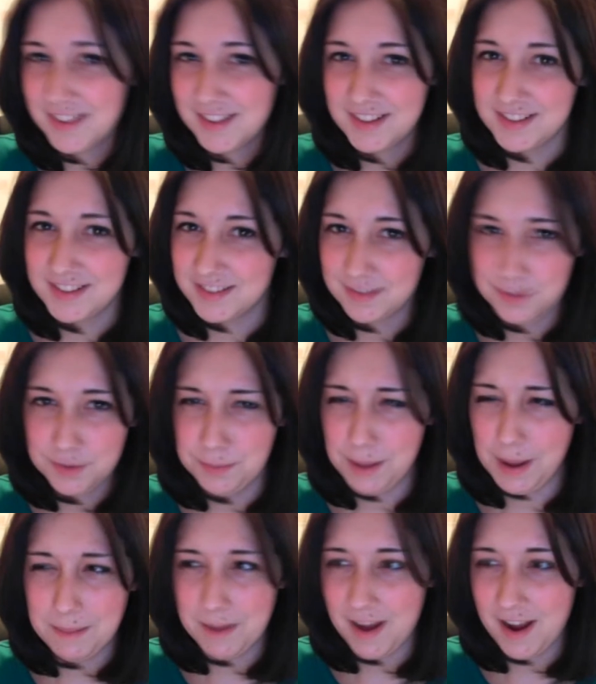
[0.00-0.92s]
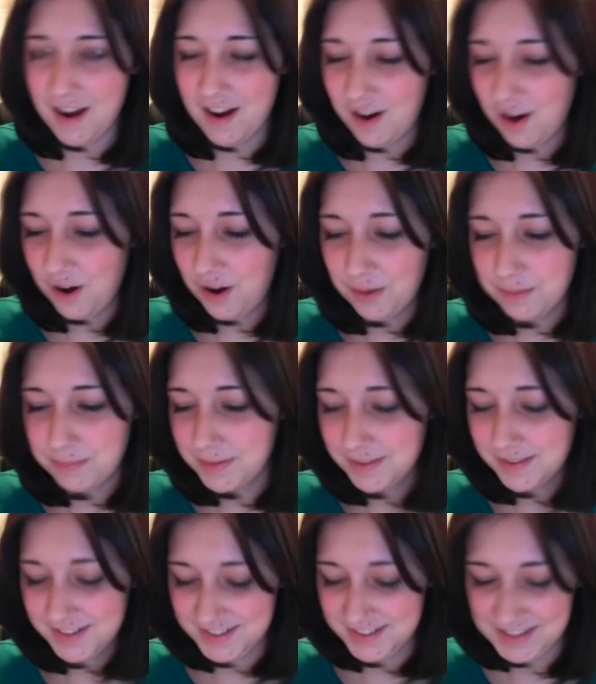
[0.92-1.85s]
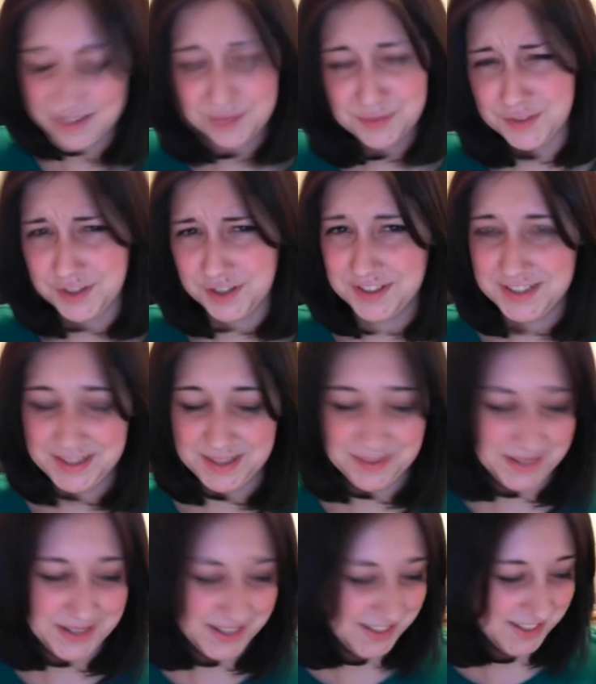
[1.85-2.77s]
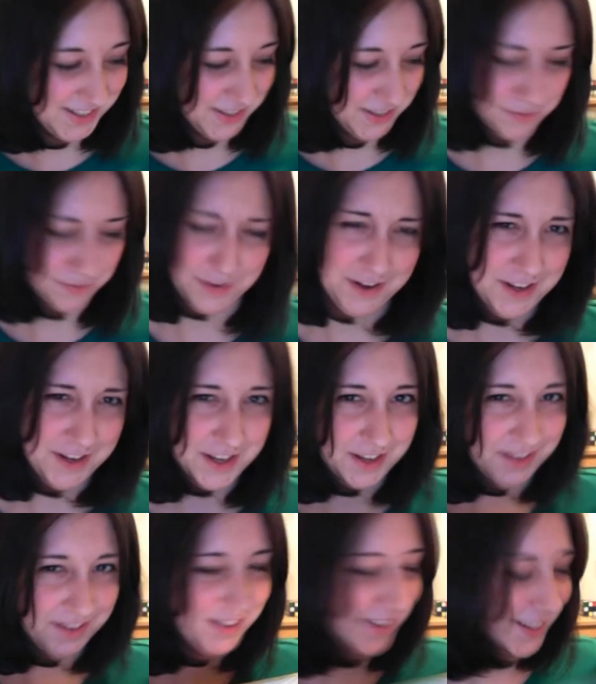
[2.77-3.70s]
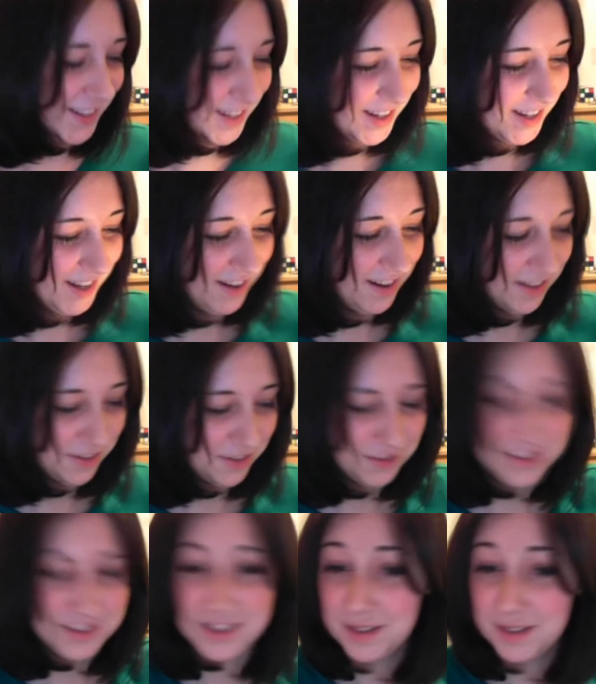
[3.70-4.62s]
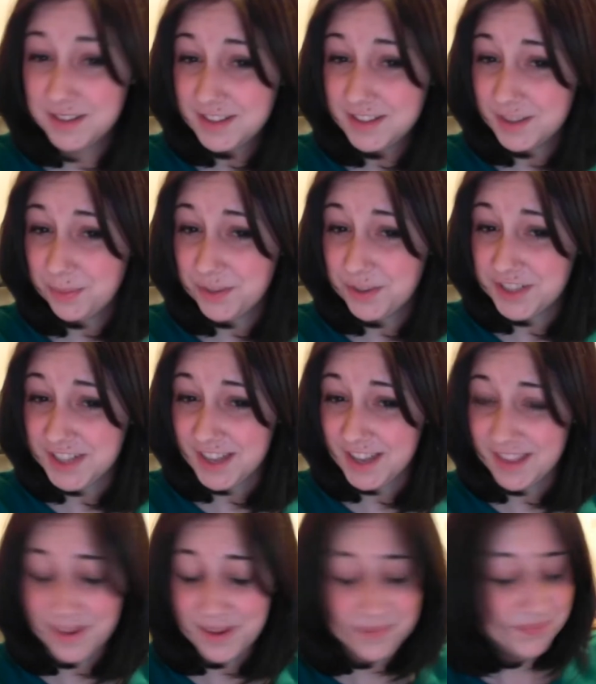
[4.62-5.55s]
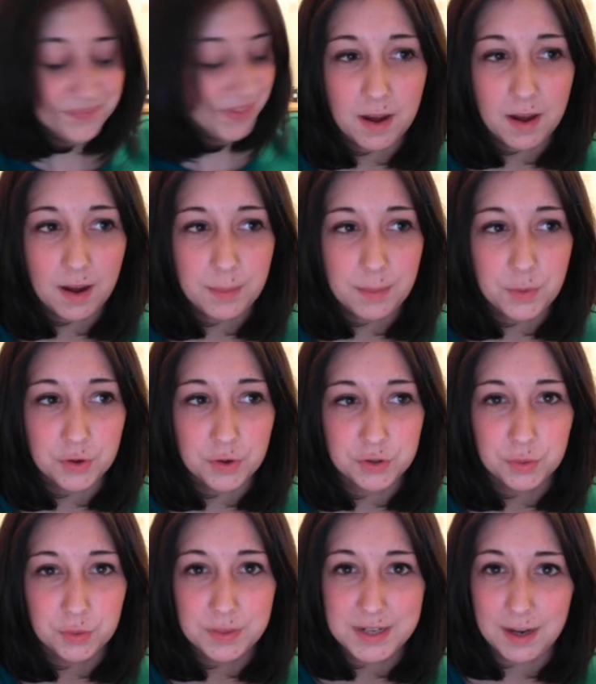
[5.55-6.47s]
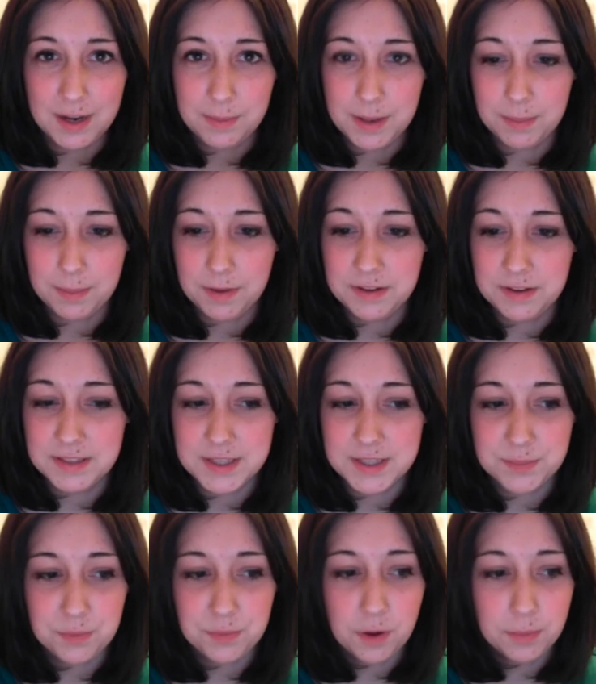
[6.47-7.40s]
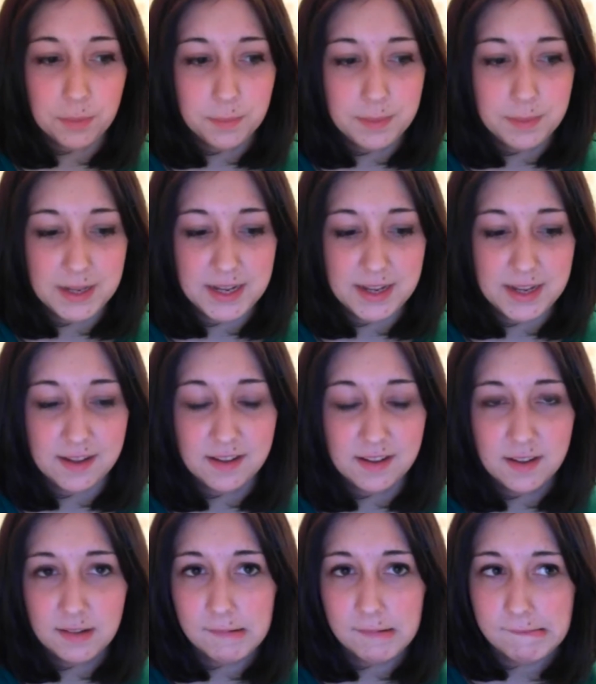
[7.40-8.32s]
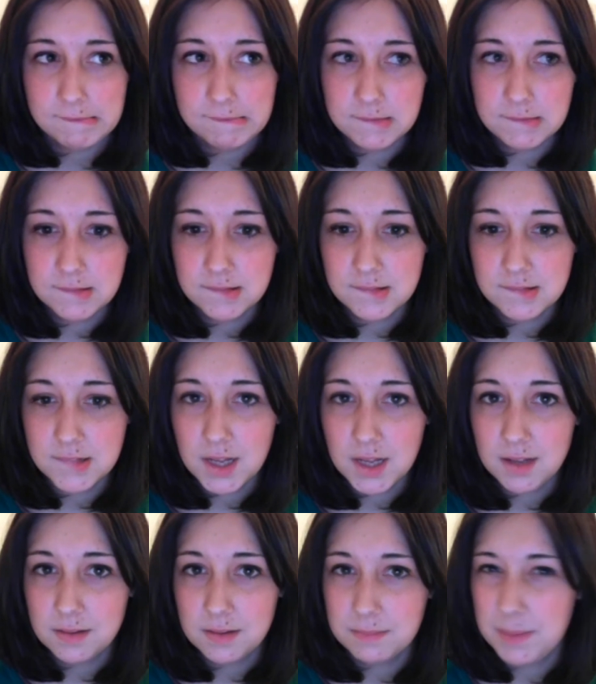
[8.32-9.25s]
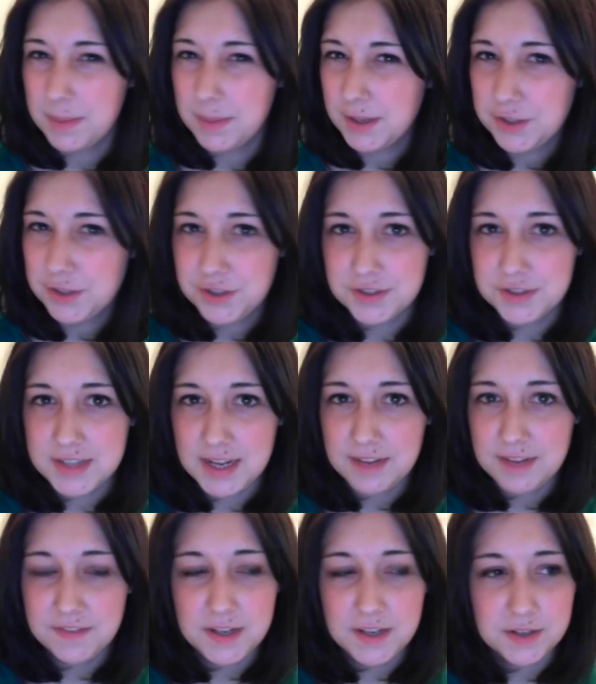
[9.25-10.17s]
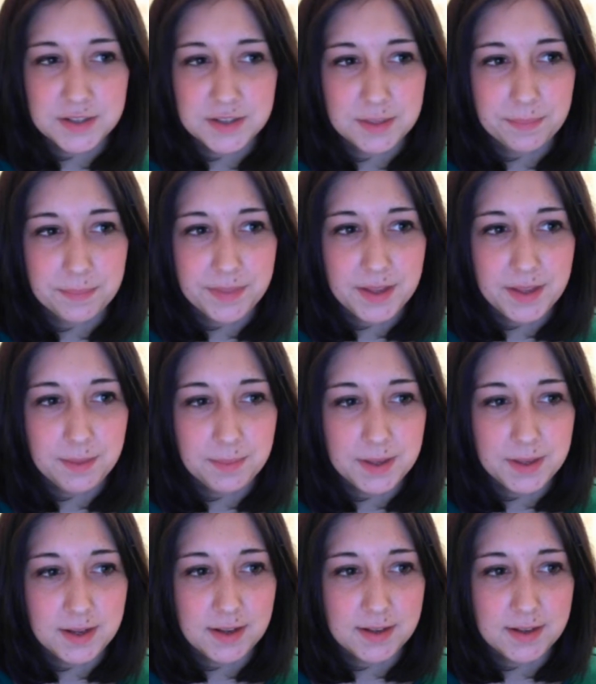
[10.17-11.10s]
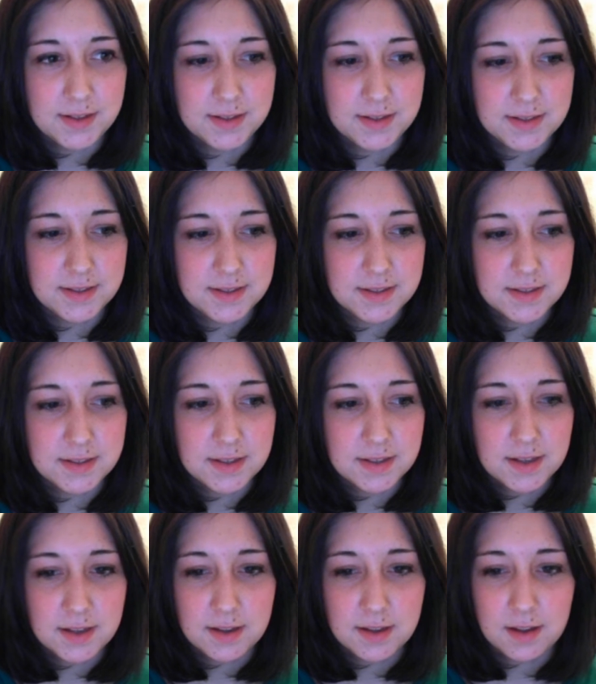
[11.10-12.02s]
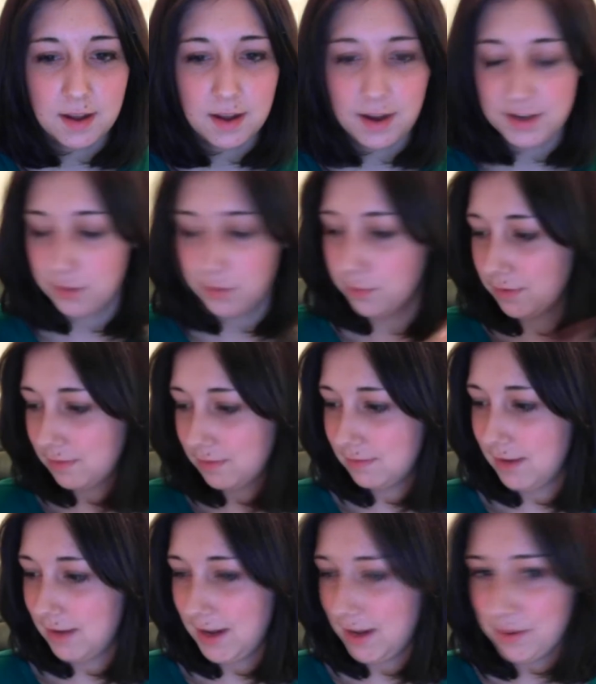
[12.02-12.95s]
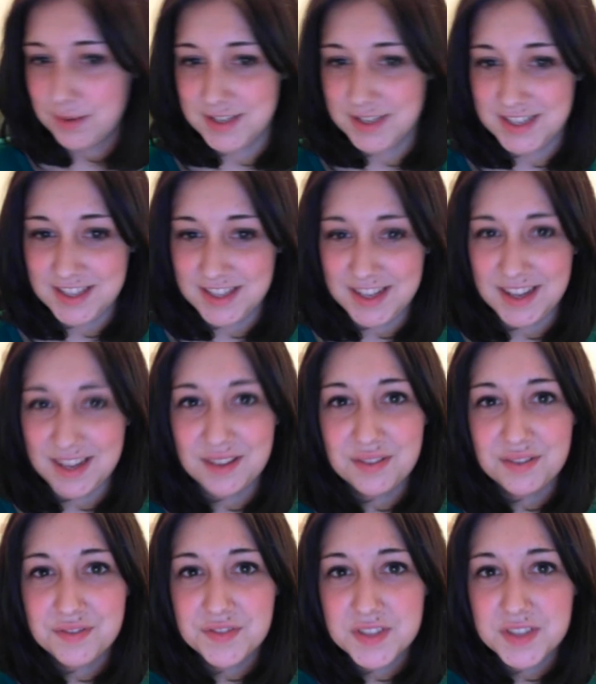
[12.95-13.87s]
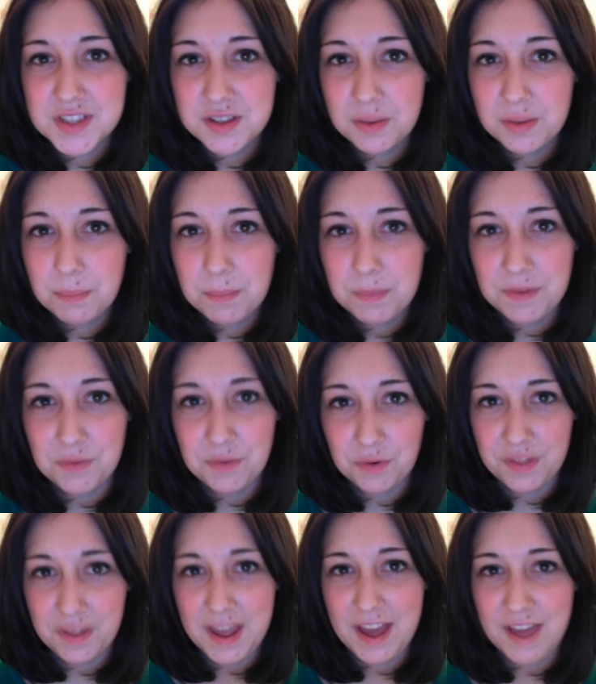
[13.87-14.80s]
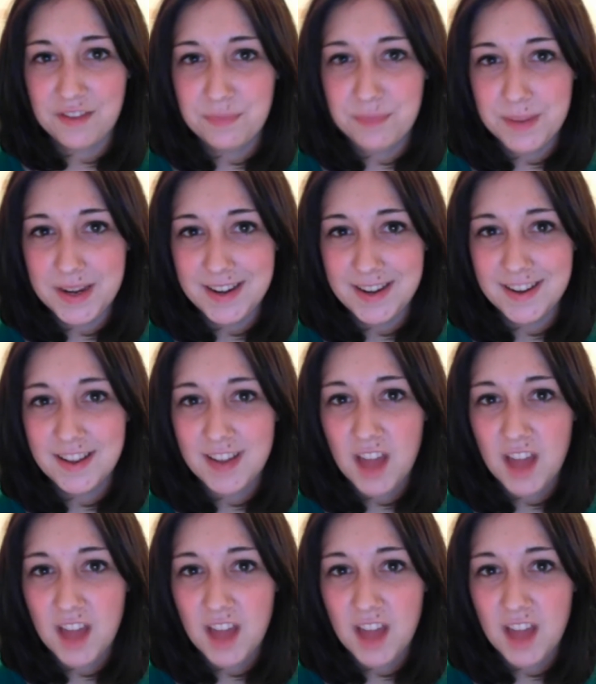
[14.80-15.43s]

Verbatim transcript: and you make my heart hop and that's for Josie because she's very cute and I thought she'd, she'd appreciate that. I'm not sure what day I'll be uploading this, probably maybe like Tuesday evening or something because I don't want anyone to see the gifts before they have been